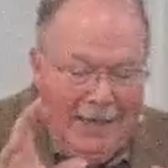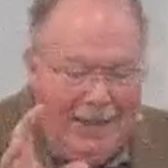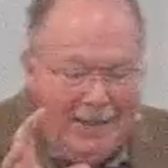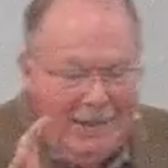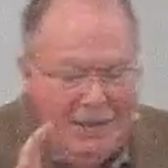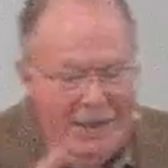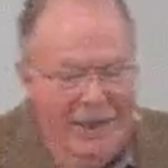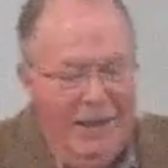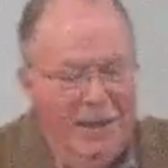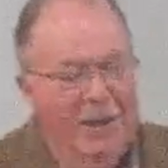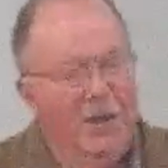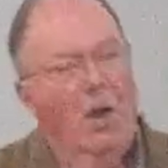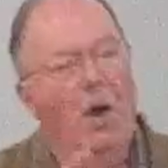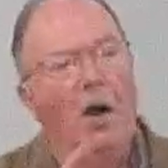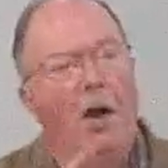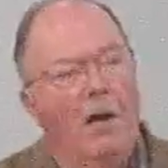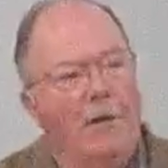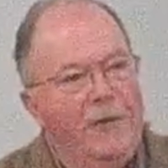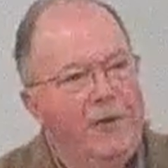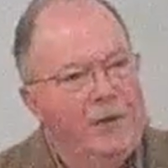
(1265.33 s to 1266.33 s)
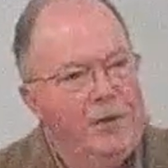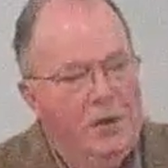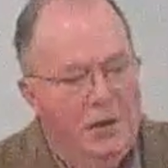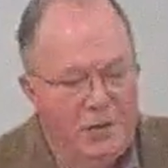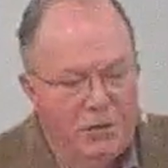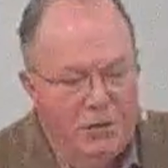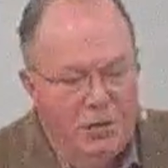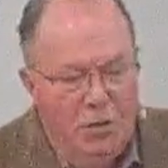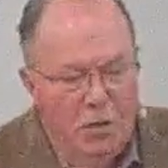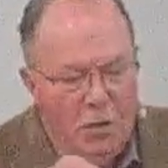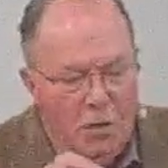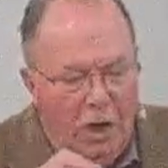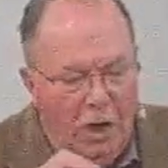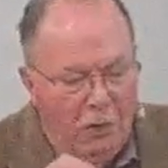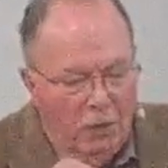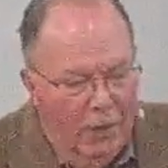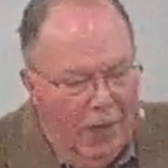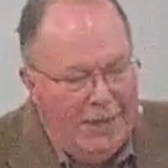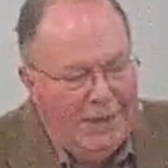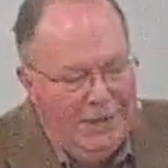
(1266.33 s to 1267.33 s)
they sent the officers to
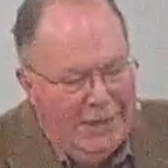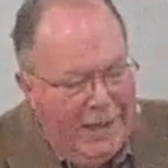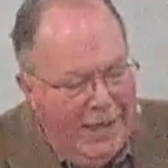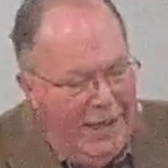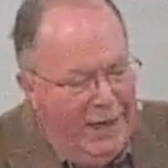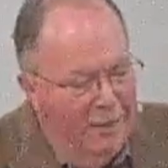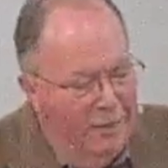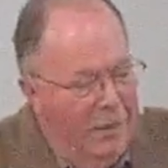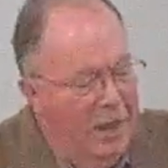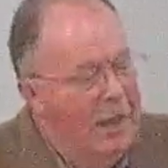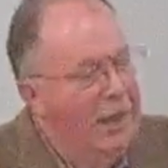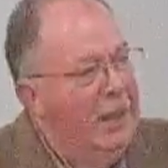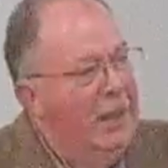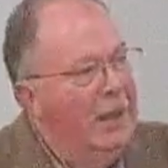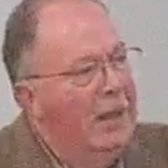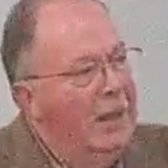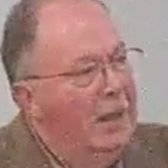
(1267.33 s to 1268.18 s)
arrest him,